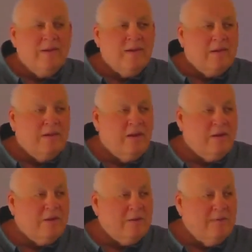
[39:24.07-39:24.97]

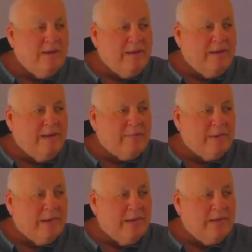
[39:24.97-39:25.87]
Cultivate that
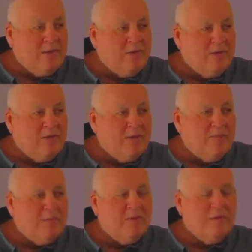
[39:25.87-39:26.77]
relationship.
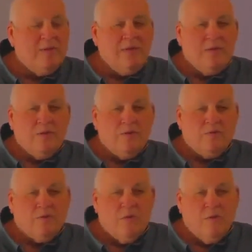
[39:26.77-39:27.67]

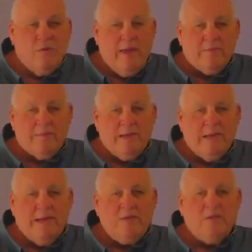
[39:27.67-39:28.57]
Grow that
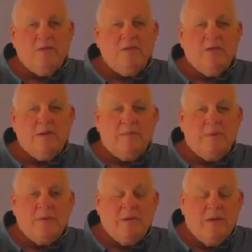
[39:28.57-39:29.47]
relationship.
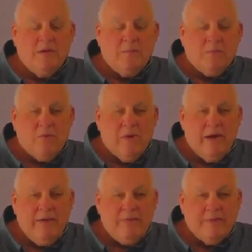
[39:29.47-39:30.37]

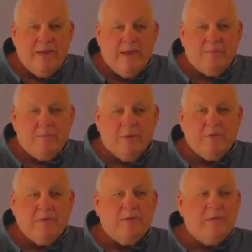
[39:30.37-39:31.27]
Pray for that
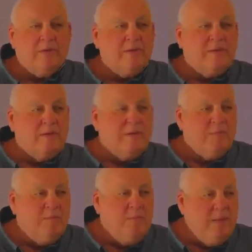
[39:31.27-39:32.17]
person.
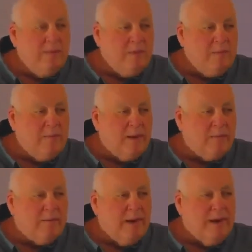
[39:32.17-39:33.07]
Meet with them on a
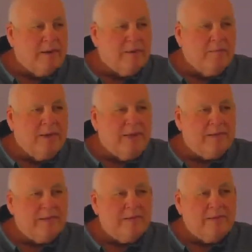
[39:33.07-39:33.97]
regular
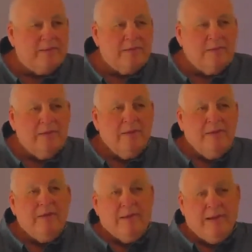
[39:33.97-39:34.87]
basis.
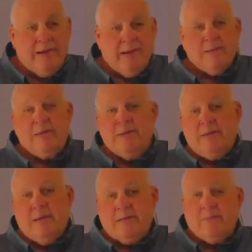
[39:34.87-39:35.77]
Yeah, it's going to
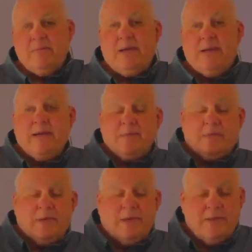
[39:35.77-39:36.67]
take some time. It's
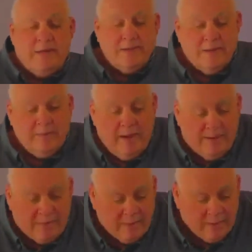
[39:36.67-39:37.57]
going to take some
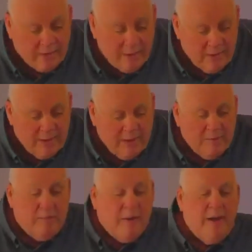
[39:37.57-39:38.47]
effort.
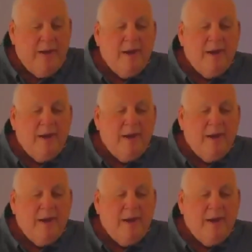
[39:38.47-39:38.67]
But